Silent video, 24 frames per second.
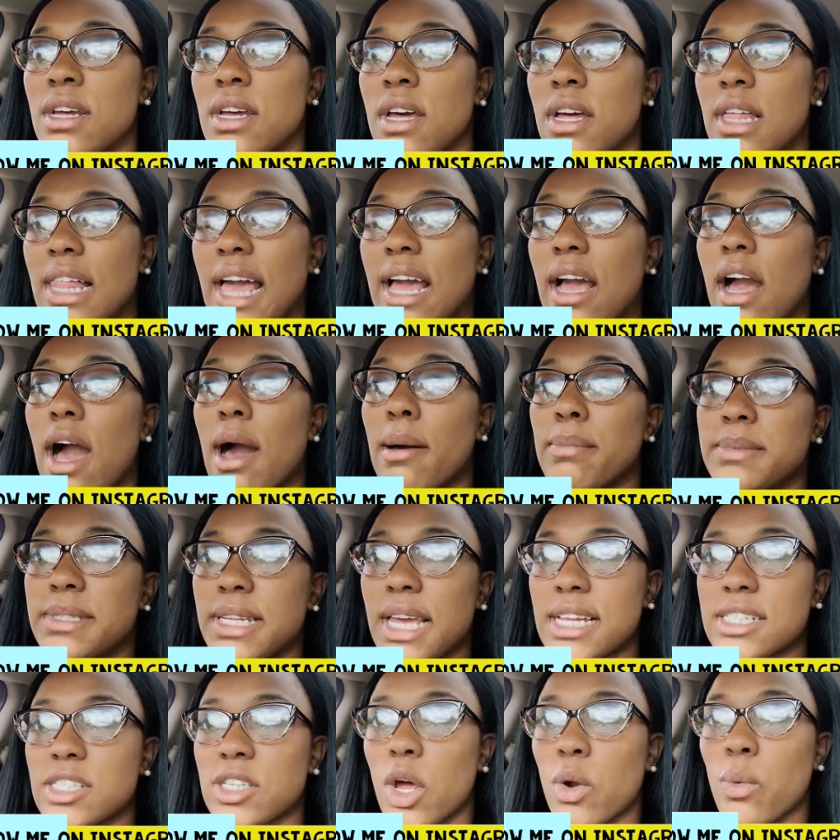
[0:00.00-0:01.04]
like
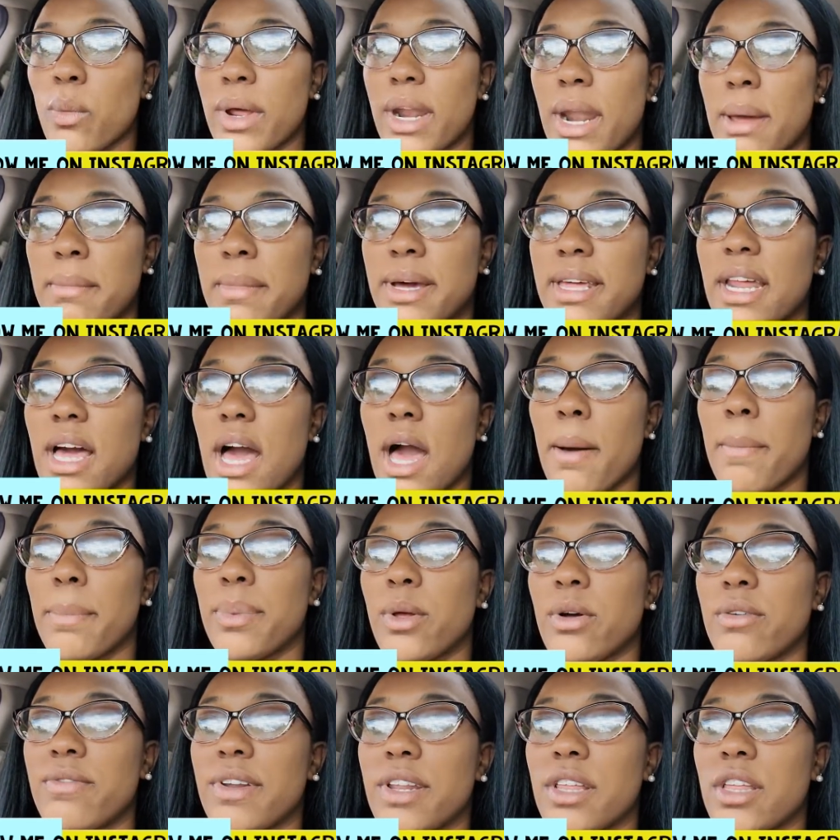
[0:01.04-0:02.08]
updates on when I'm gonna
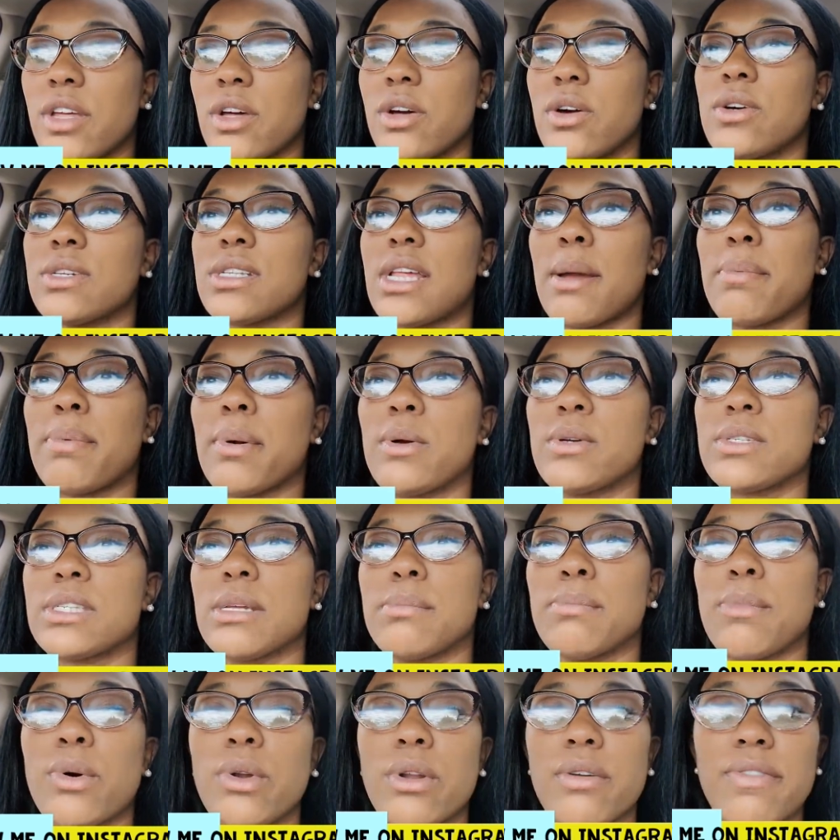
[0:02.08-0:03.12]
upload videos. I post
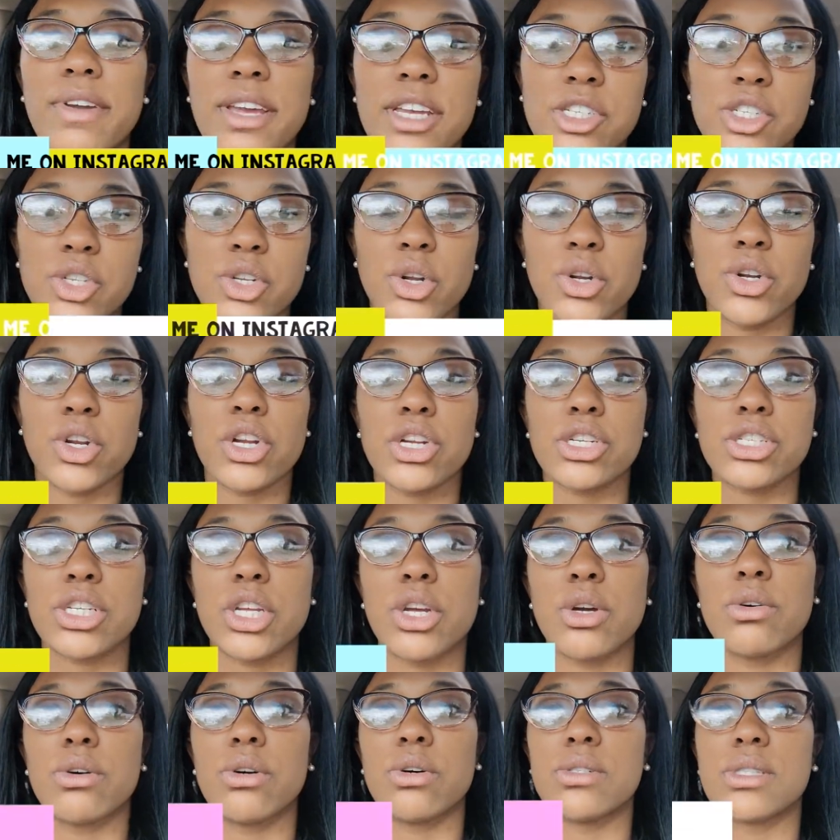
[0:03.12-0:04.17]
some motivational
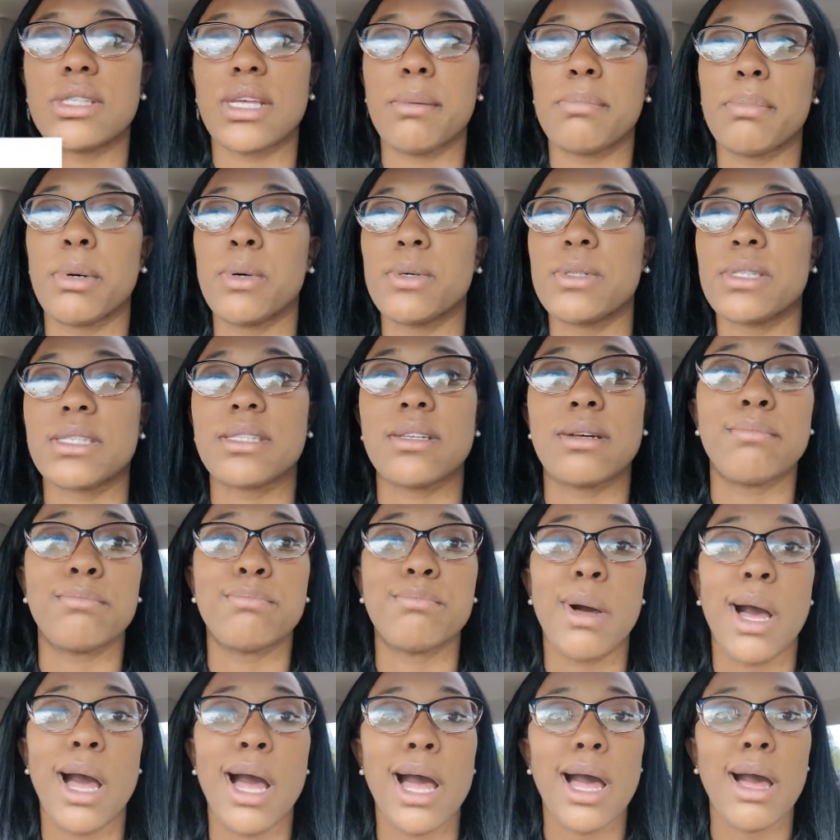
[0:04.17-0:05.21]
nursing quotes. I post some
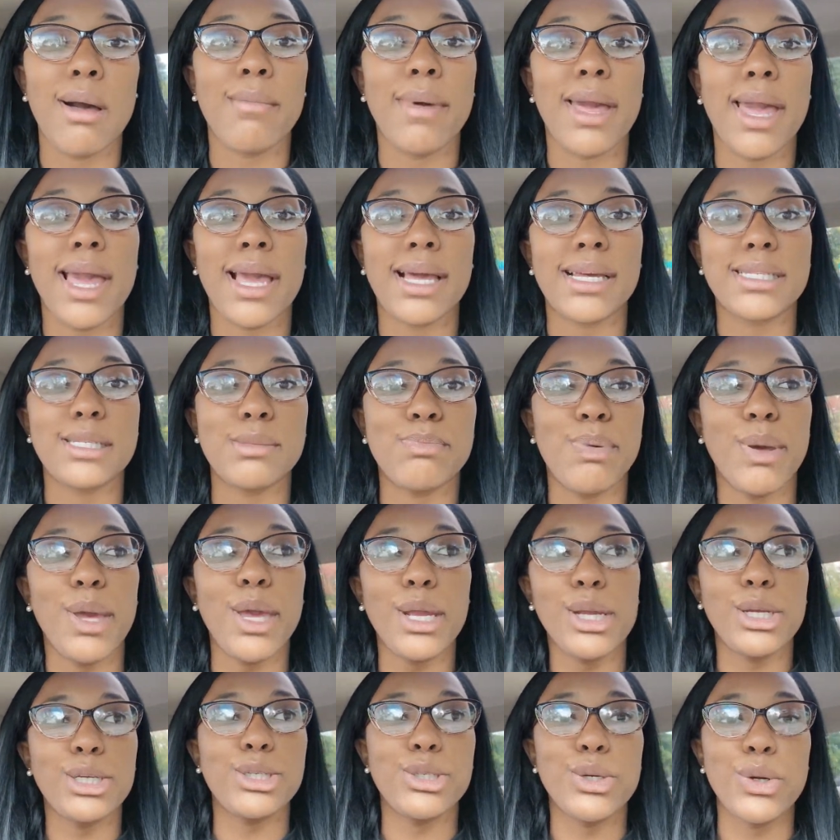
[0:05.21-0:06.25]
bomb ass
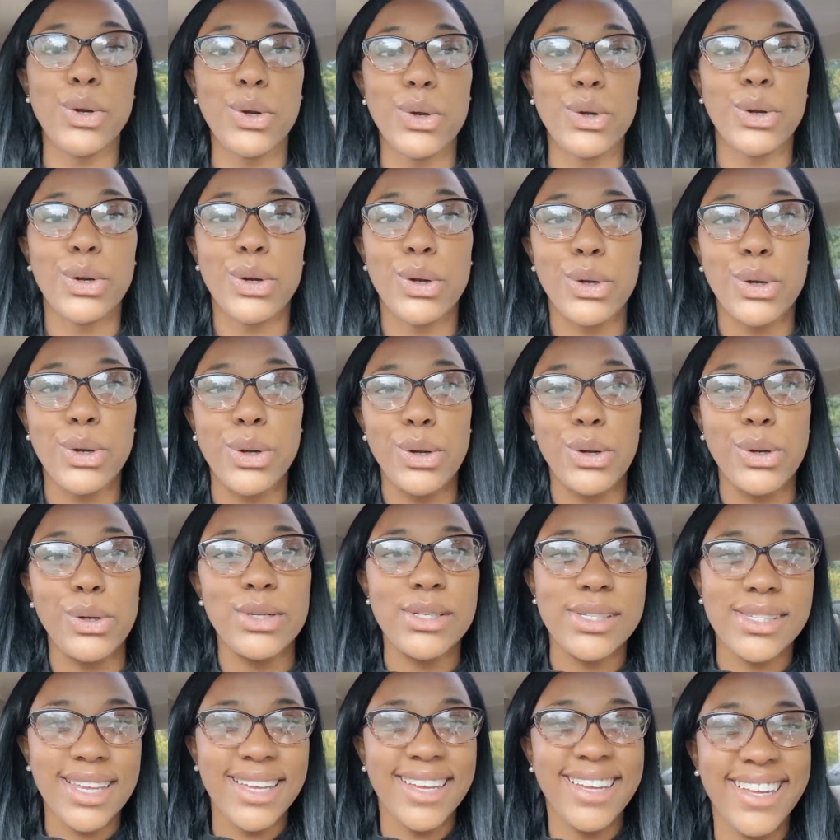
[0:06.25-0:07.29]

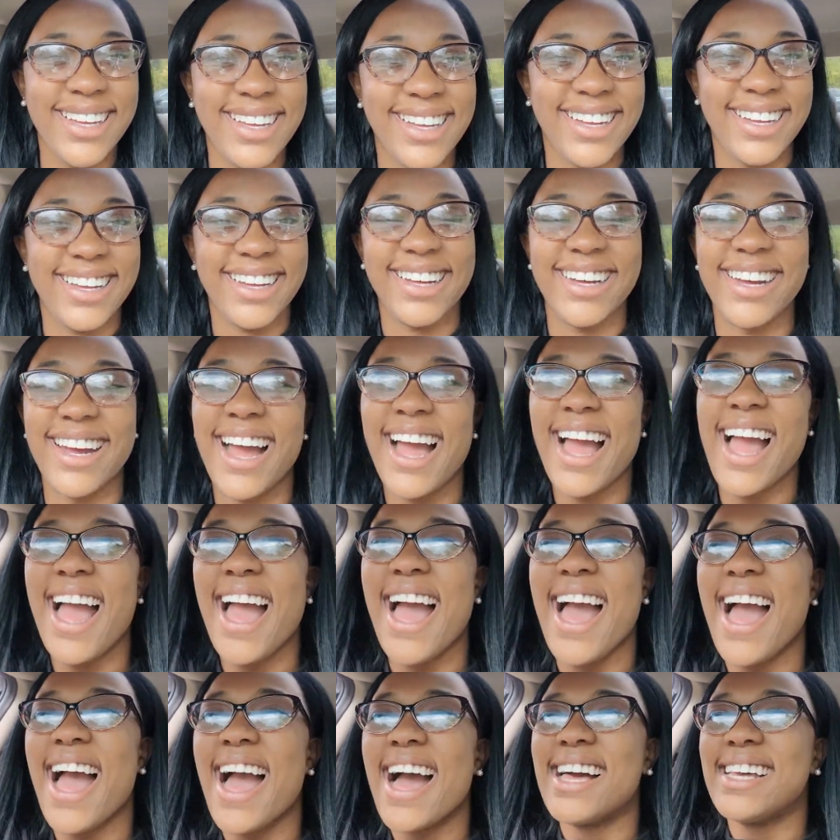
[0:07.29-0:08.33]
pictures.
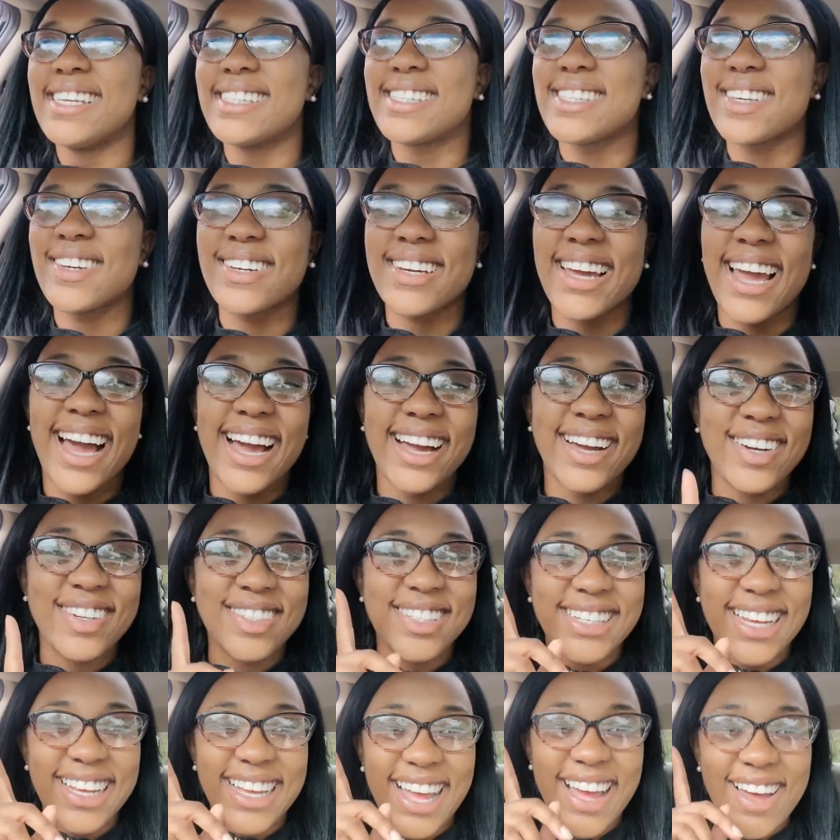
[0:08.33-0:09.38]
So yeah, go
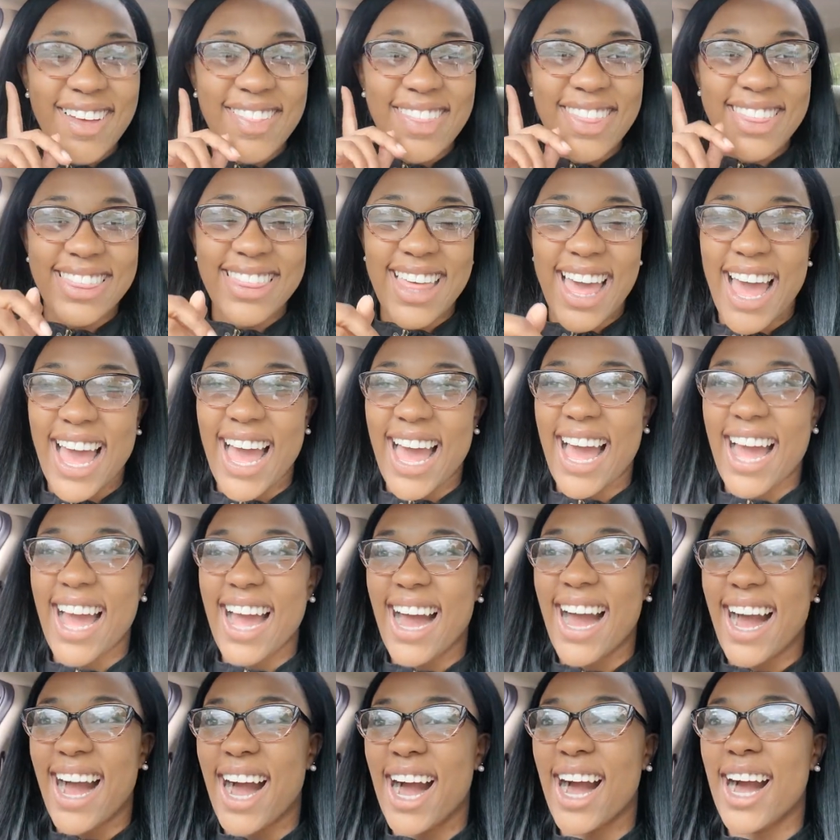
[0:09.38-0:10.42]
check out that.
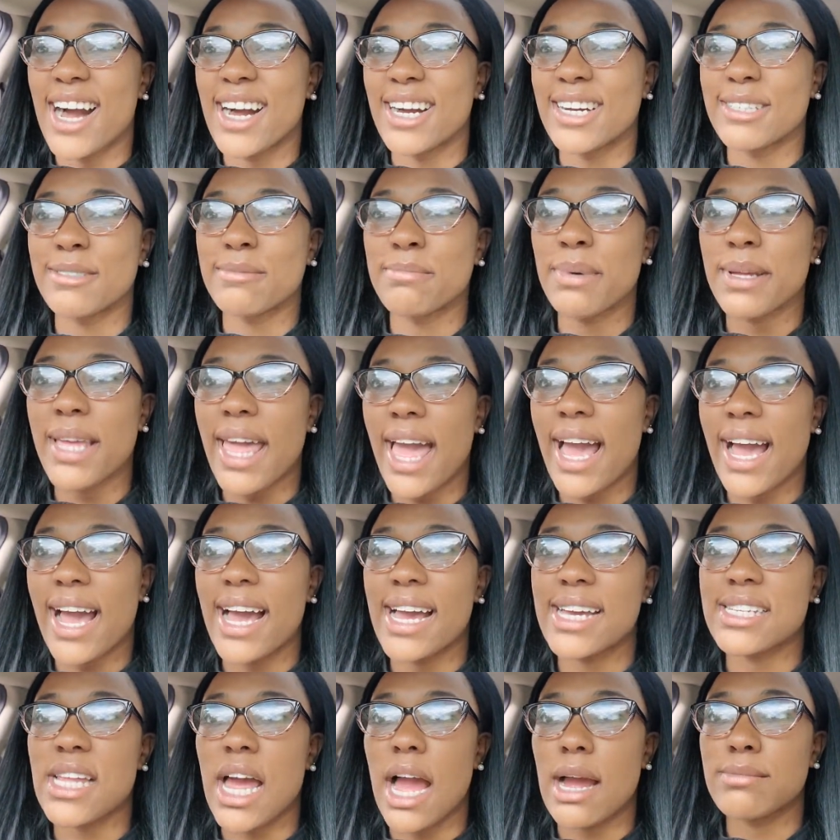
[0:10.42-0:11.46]
But yeah,
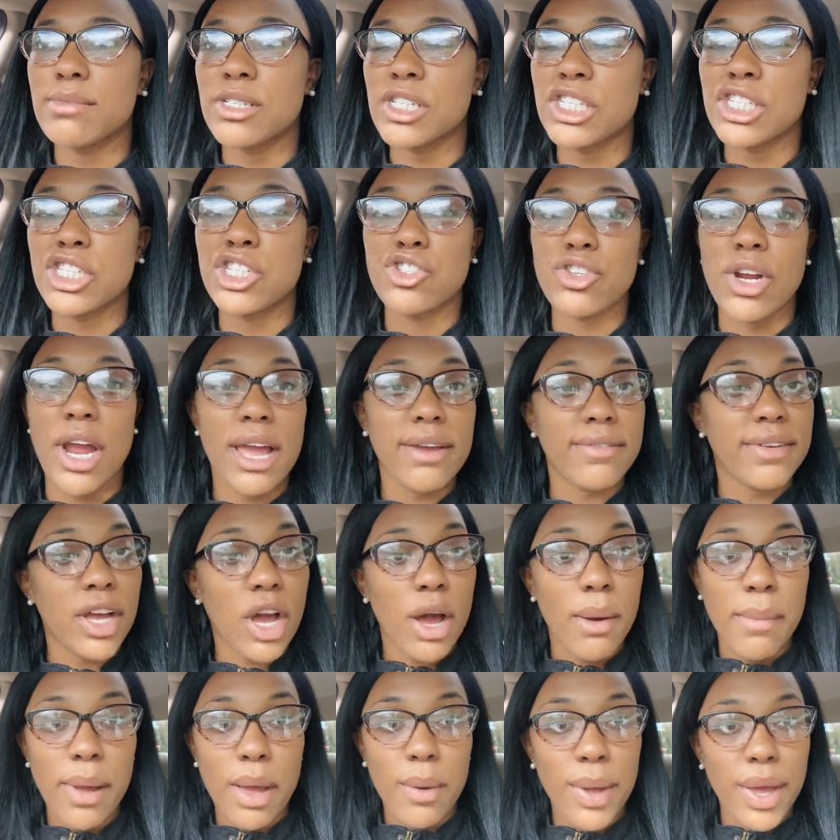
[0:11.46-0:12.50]
guys, I'm just driving
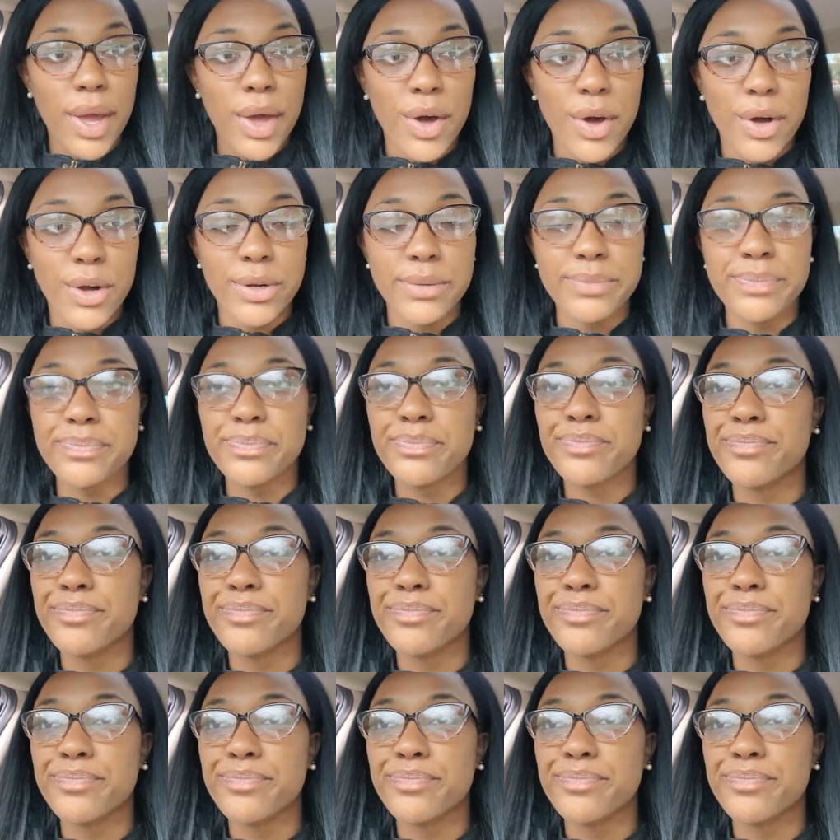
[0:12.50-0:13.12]
on my way home.